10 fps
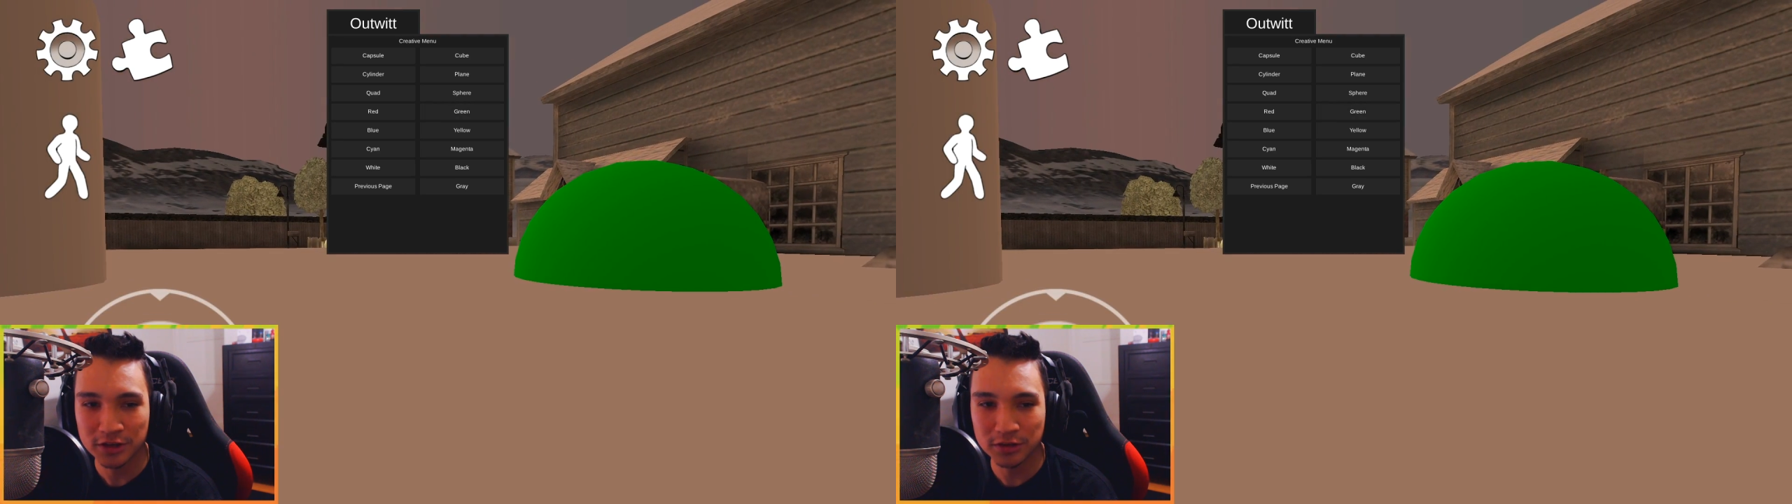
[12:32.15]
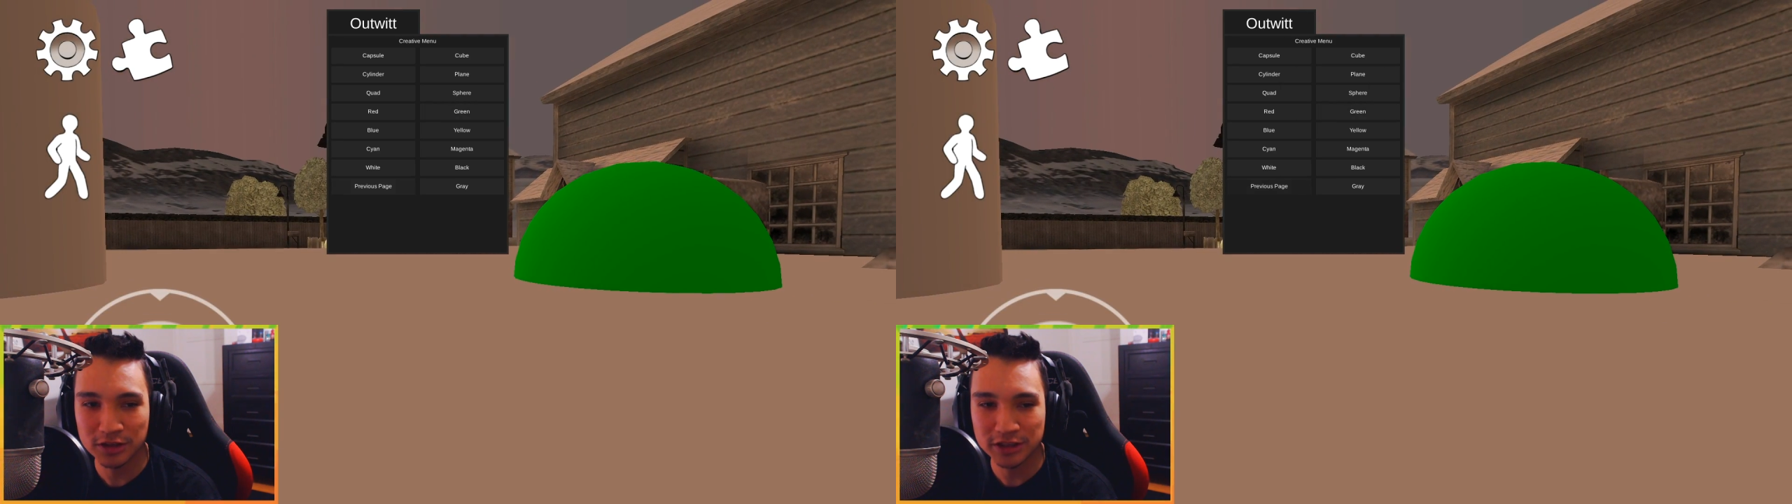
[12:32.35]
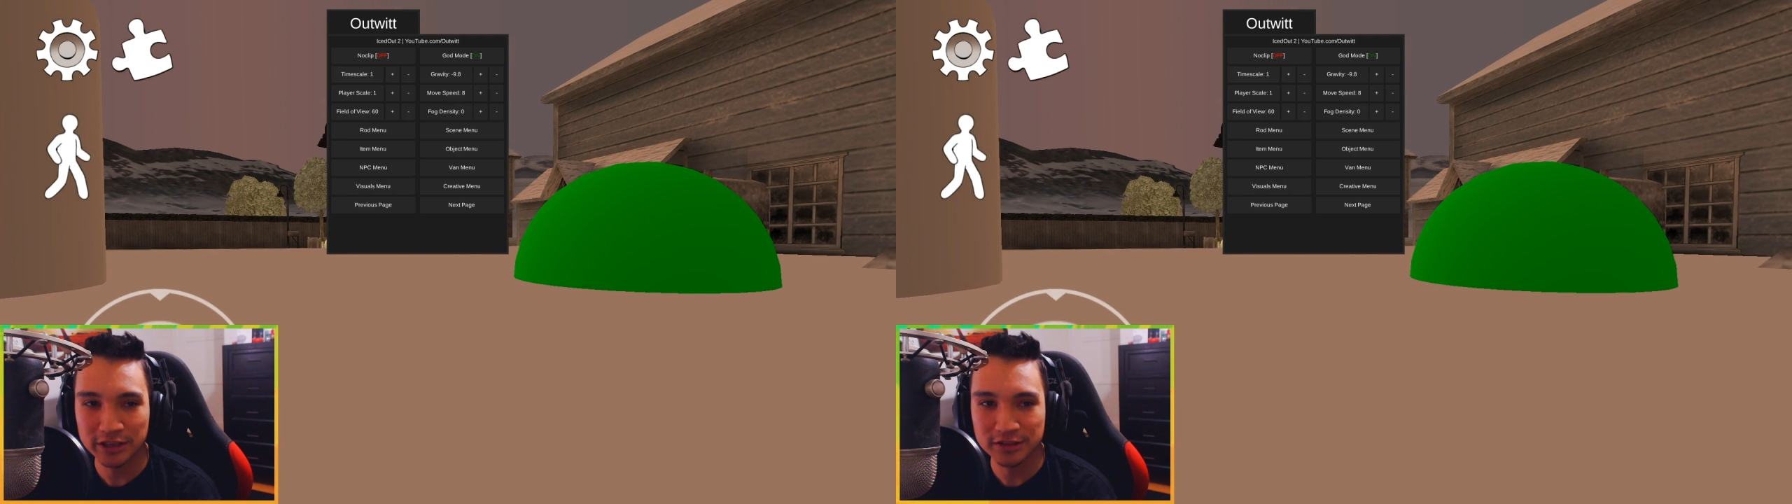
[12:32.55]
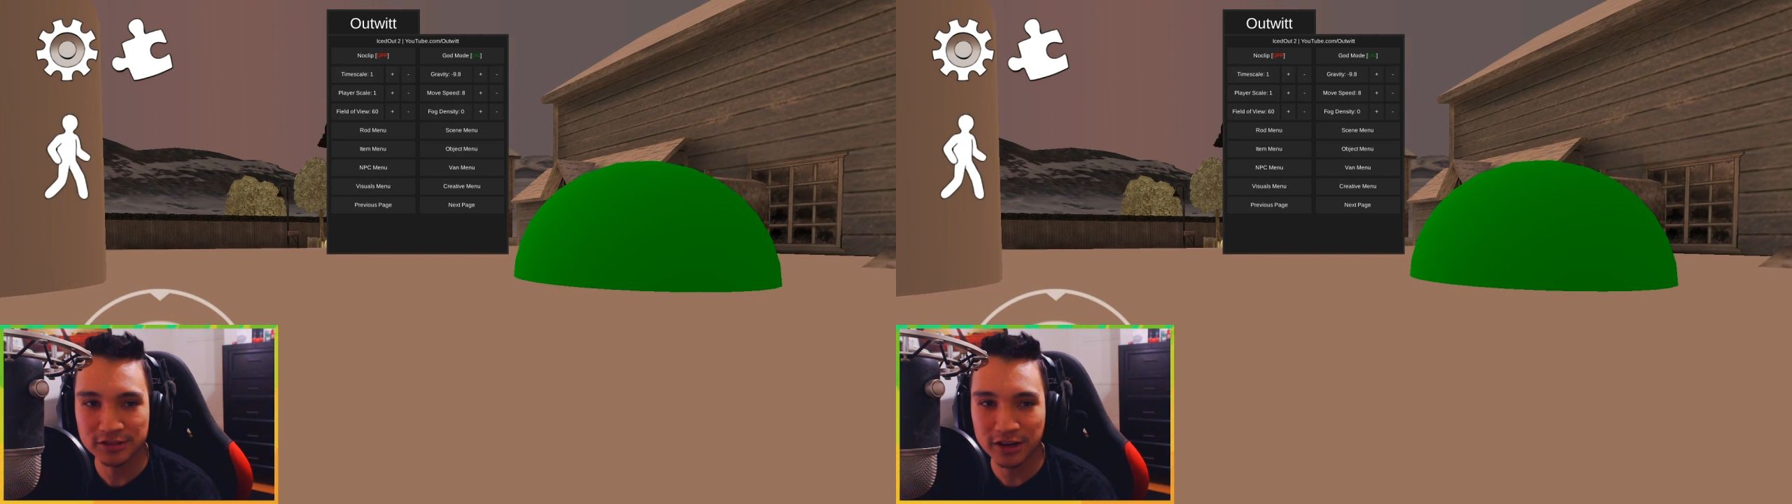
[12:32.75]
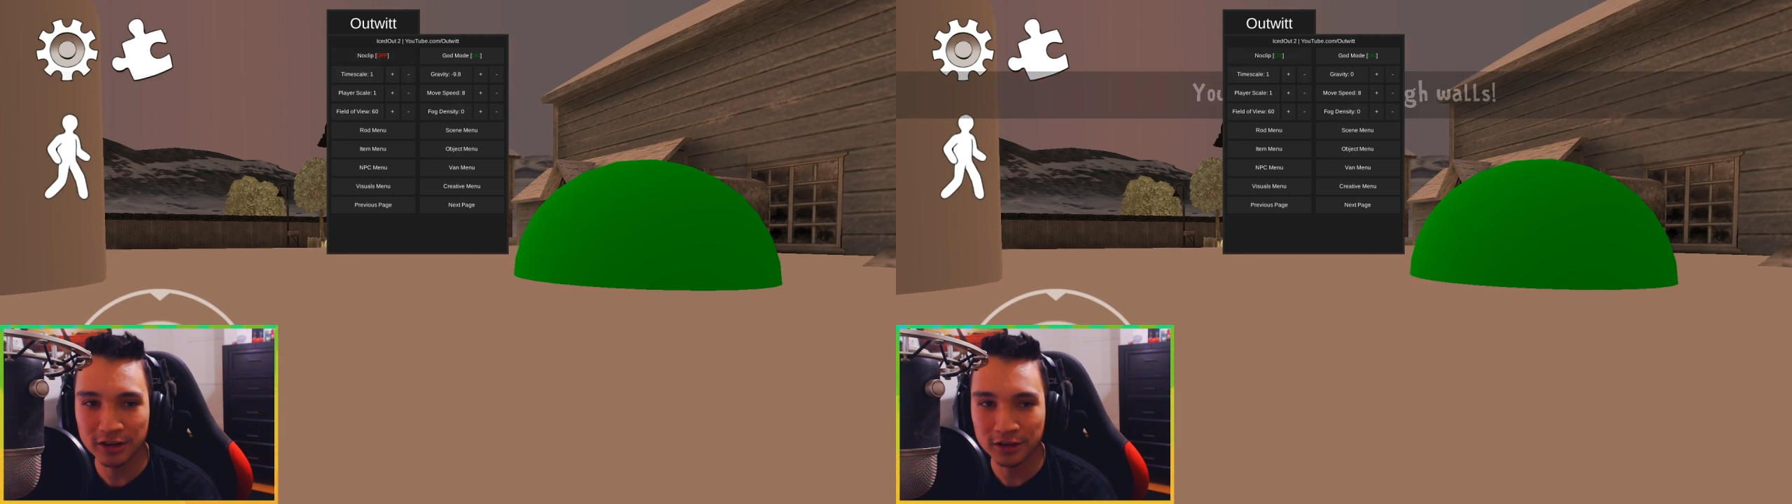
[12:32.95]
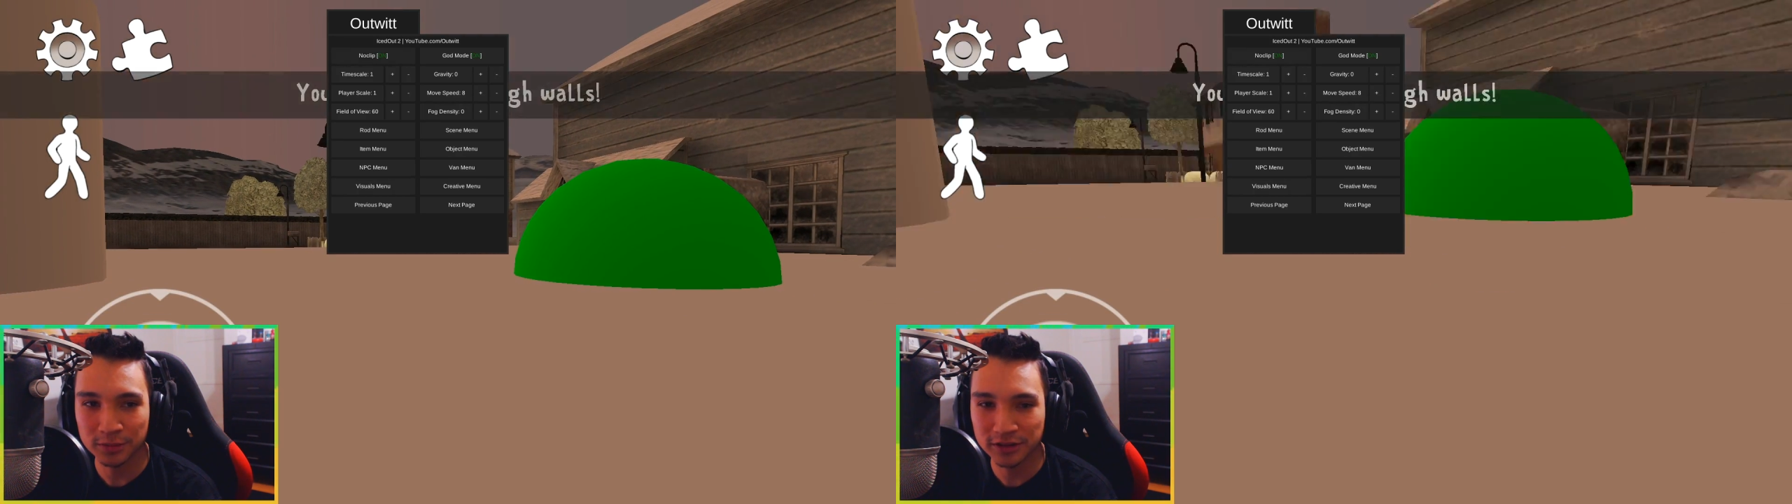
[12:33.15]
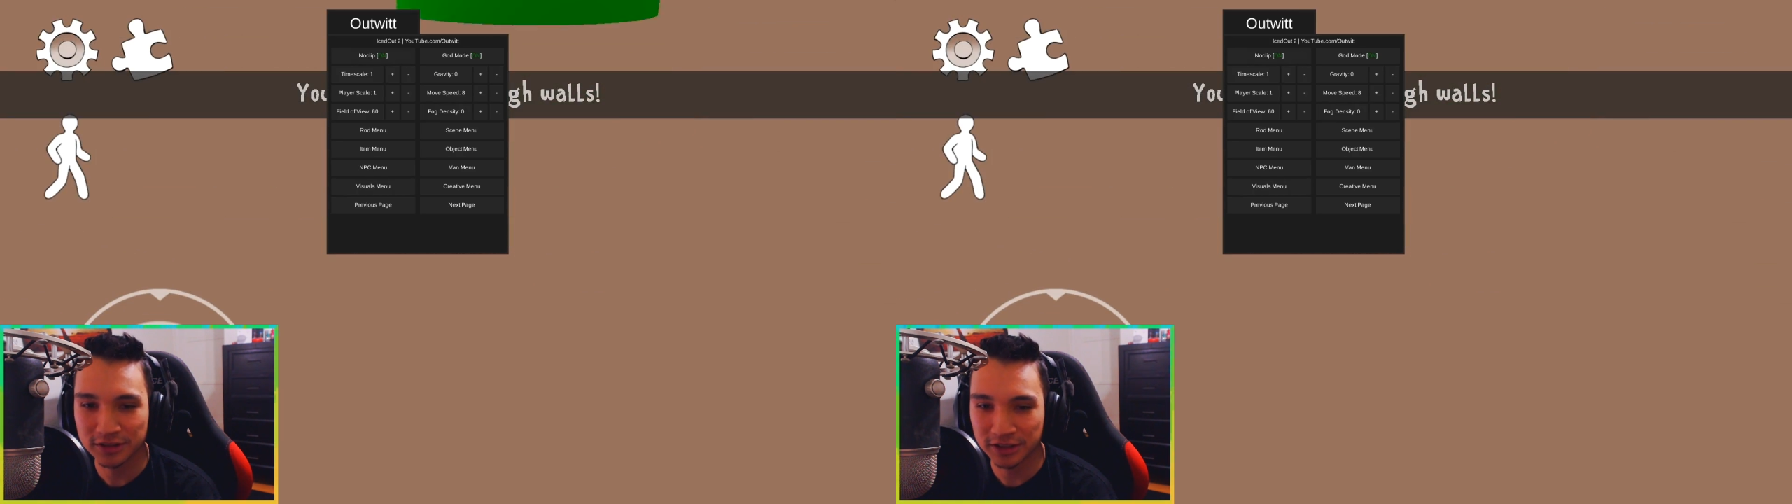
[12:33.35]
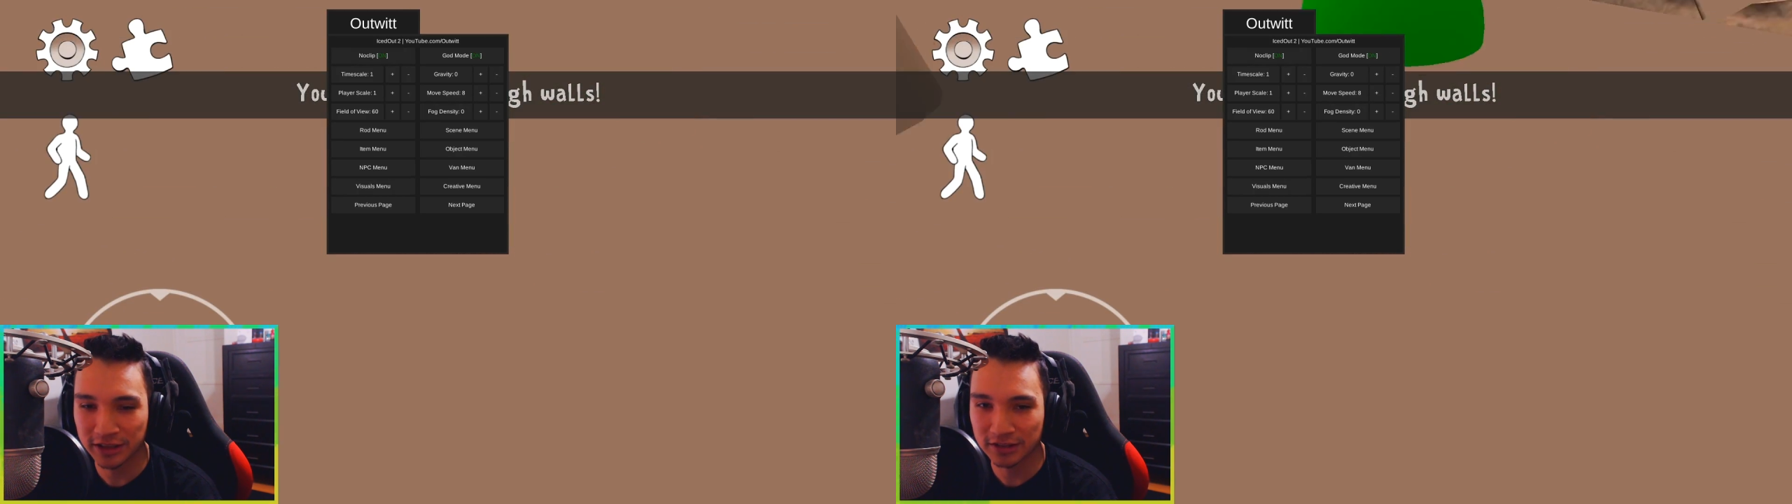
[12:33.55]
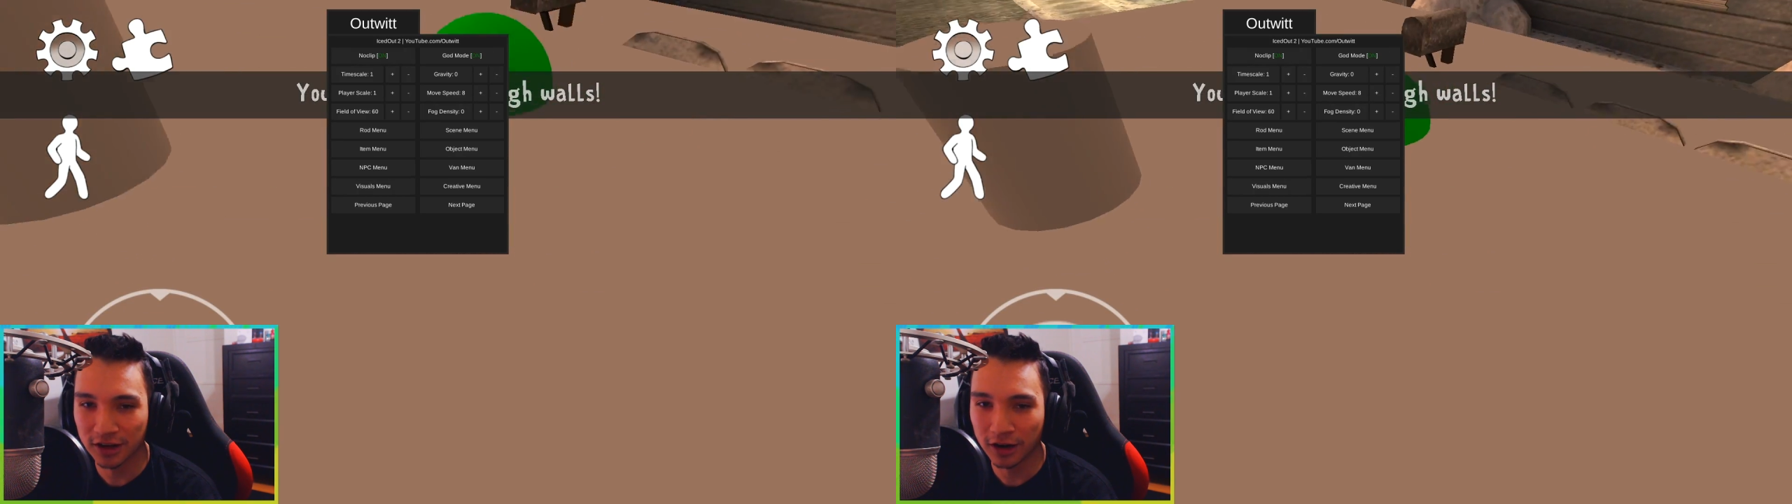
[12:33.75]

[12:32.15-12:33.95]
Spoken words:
you can change its color because it gets